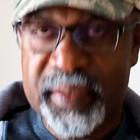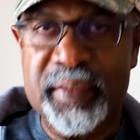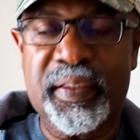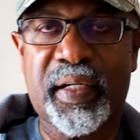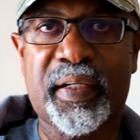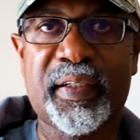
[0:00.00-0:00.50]

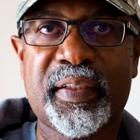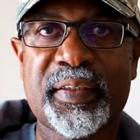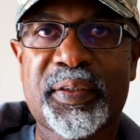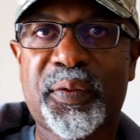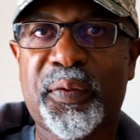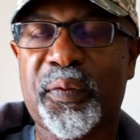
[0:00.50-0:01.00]
Yeah,
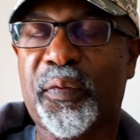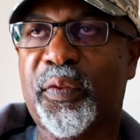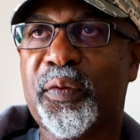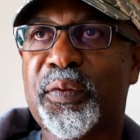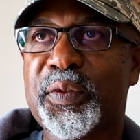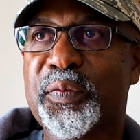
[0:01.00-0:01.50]
so
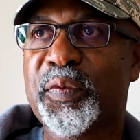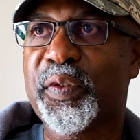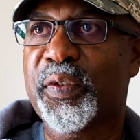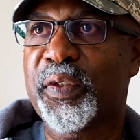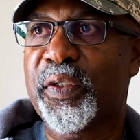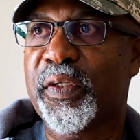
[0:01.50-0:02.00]
those
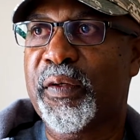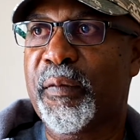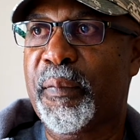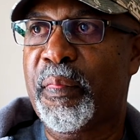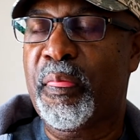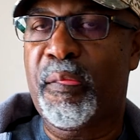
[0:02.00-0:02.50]
were
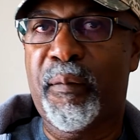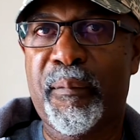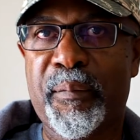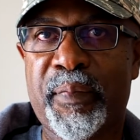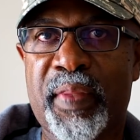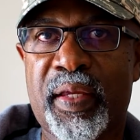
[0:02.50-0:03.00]

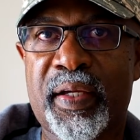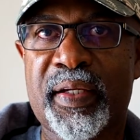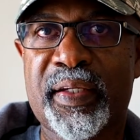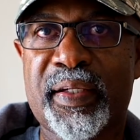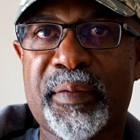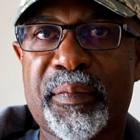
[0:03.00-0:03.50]

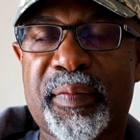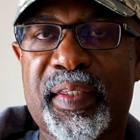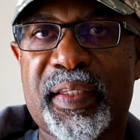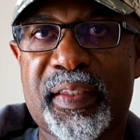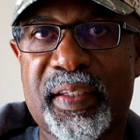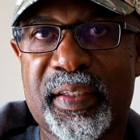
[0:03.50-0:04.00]

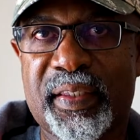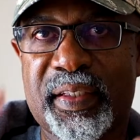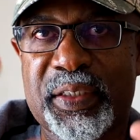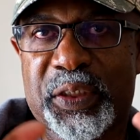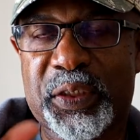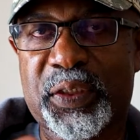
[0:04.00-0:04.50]

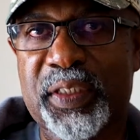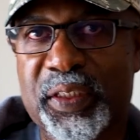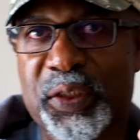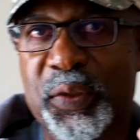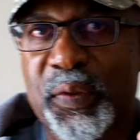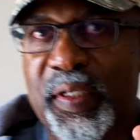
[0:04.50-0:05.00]
the
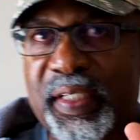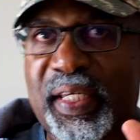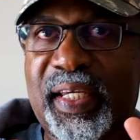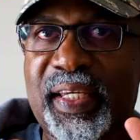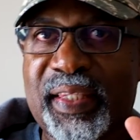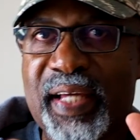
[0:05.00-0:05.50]
sugar
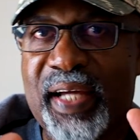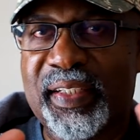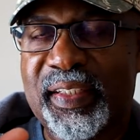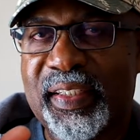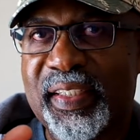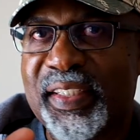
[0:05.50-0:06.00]
cane
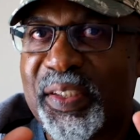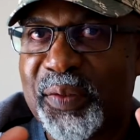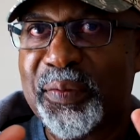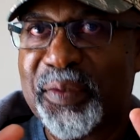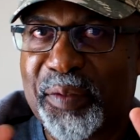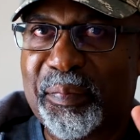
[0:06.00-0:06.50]
that he
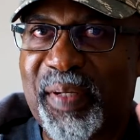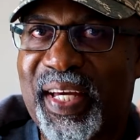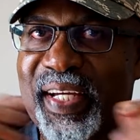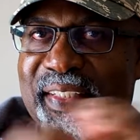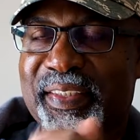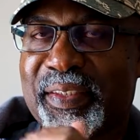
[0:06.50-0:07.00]
used to
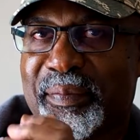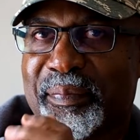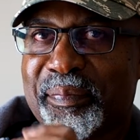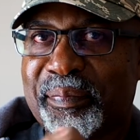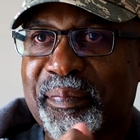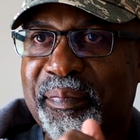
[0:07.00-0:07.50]
plant.
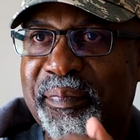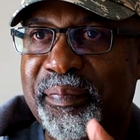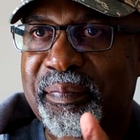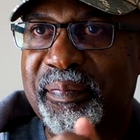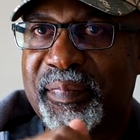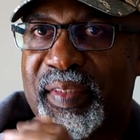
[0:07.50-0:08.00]

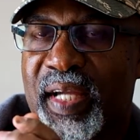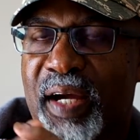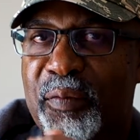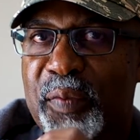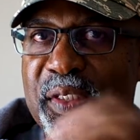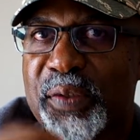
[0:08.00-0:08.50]

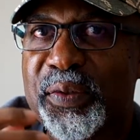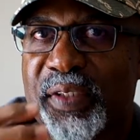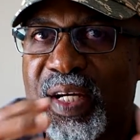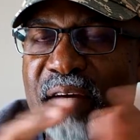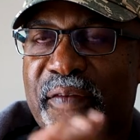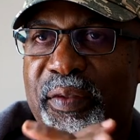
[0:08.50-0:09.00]
We used
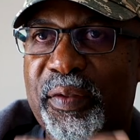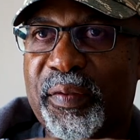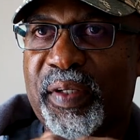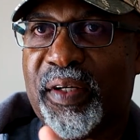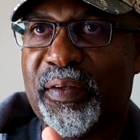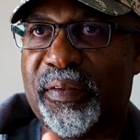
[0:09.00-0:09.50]
to have around
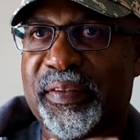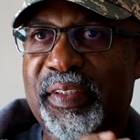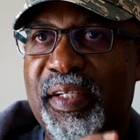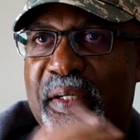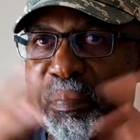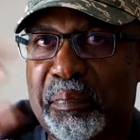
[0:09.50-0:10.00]
the house
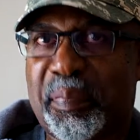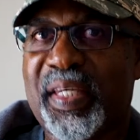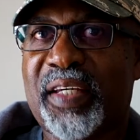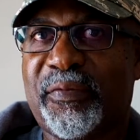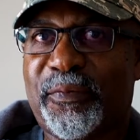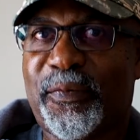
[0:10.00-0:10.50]

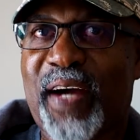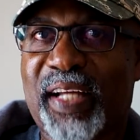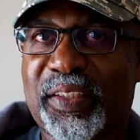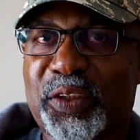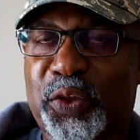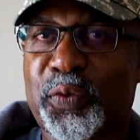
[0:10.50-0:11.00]
big,
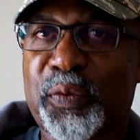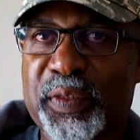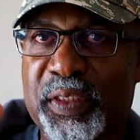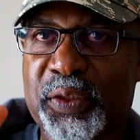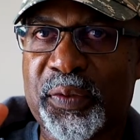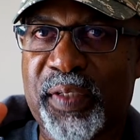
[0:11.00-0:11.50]
fat,
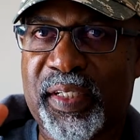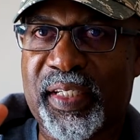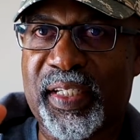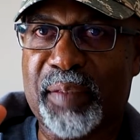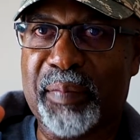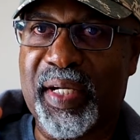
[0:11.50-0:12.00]
juicy sugar
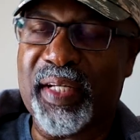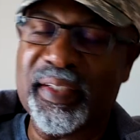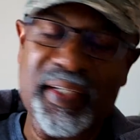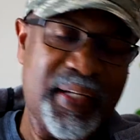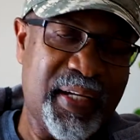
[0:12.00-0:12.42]
cane, man.